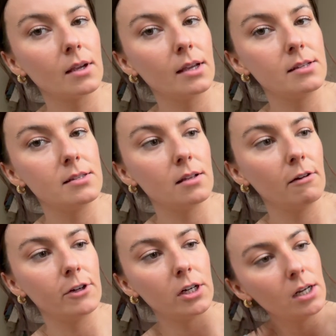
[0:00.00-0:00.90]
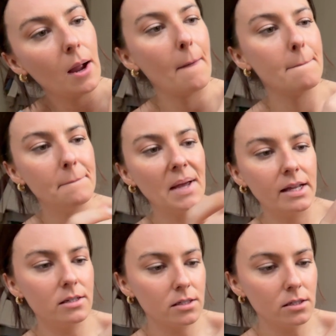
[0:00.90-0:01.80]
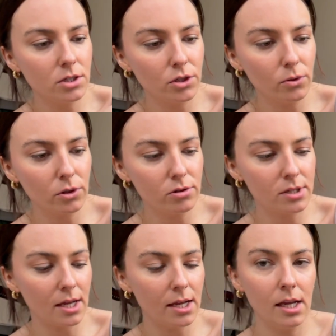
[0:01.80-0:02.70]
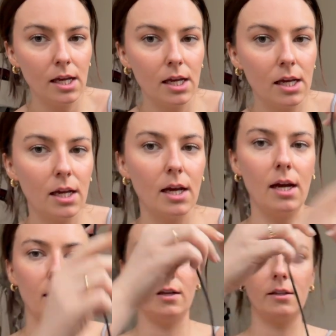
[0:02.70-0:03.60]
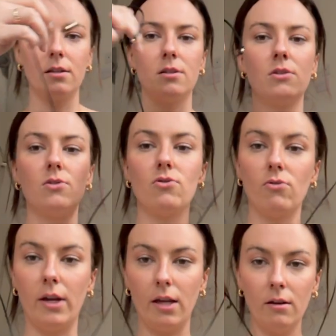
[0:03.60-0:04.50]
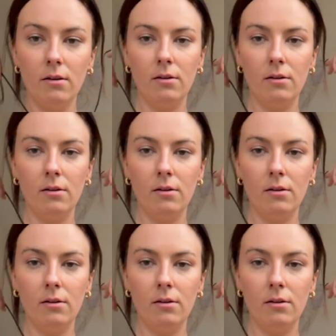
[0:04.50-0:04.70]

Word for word: A silver pendant, you could say. And like this string.